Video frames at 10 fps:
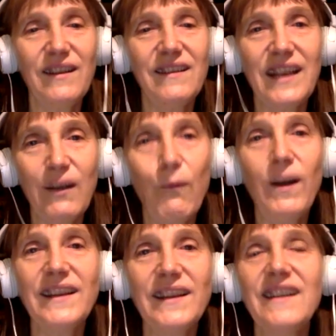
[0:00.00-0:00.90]
like
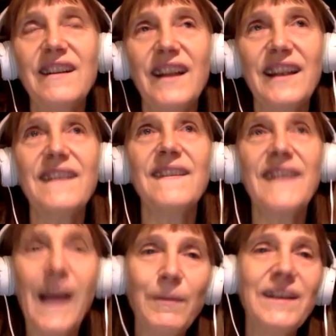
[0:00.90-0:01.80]
1 year, like
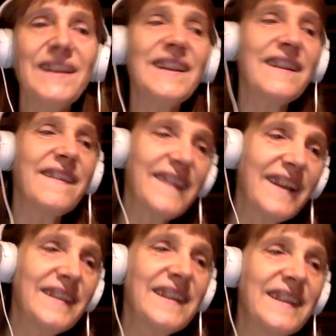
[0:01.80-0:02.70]
examining and
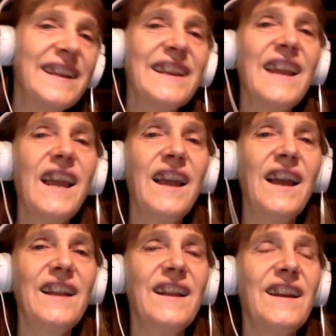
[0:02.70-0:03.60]
studying,
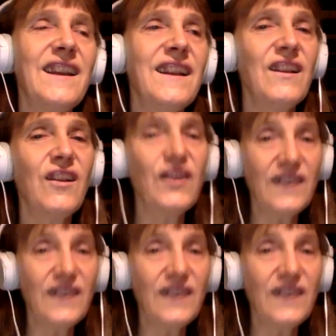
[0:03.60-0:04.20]
and I got a